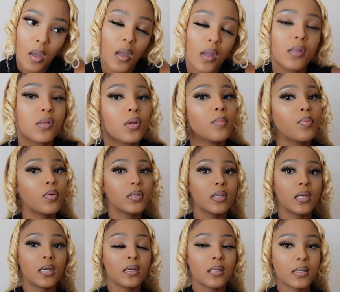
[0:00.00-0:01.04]
It's so
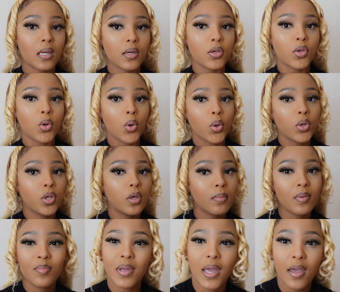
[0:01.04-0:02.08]
important understanding your own
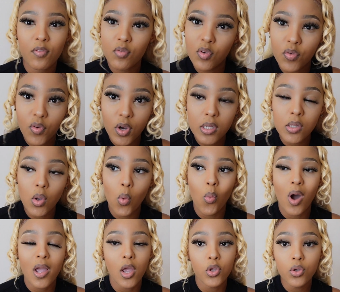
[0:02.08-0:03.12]
human behavior first.
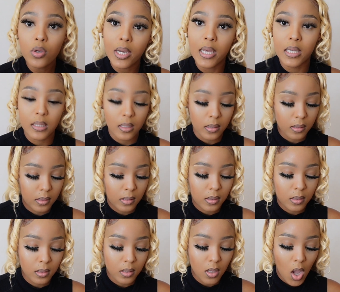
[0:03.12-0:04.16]
Why are you like this?
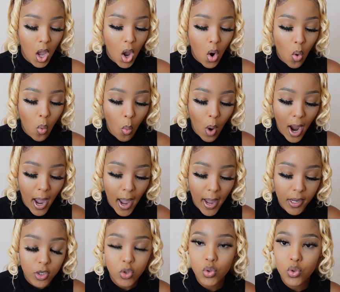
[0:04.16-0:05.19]

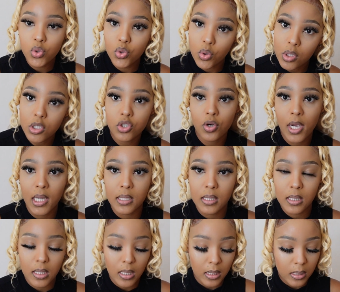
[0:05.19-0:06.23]
Why do you
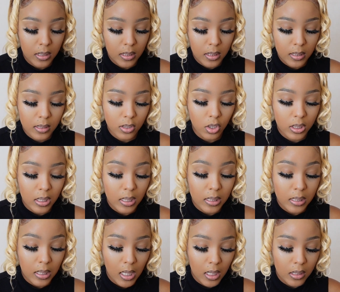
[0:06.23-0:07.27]
attract these
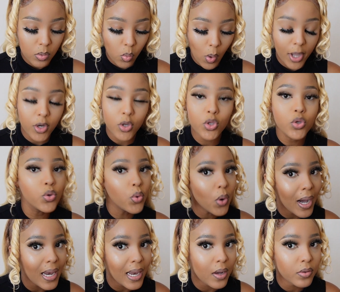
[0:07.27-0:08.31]
certain things? Why do you
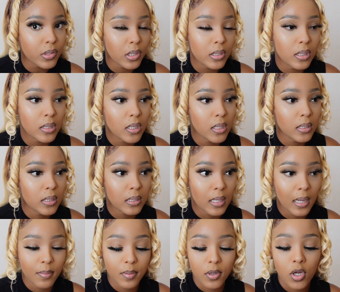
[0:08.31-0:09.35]
allow certain things to
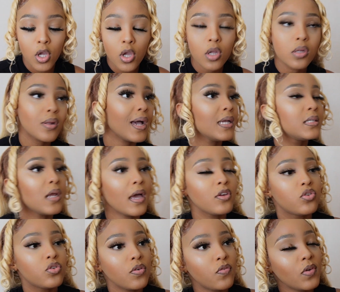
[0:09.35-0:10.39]
happen? So I
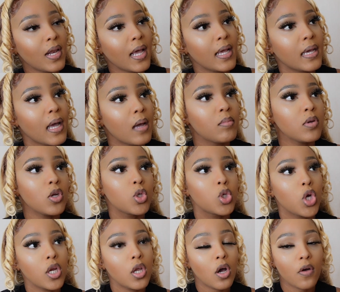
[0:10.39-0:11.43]
do feel like I'm in a
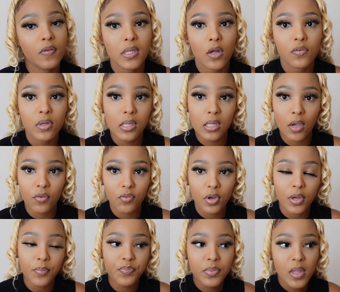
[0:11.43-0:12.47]
journey of
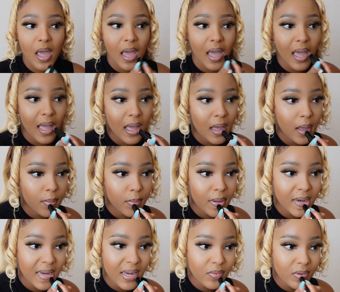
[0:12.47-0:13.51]
self-discovery. And
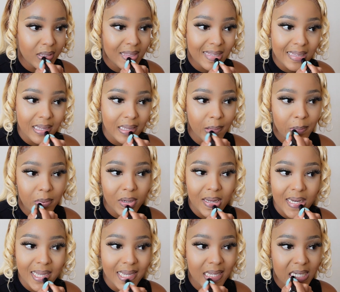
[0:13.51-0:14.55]
everything in
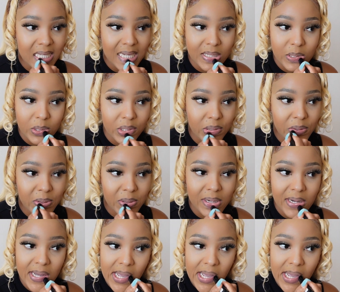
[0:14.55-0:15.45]
really starts with you.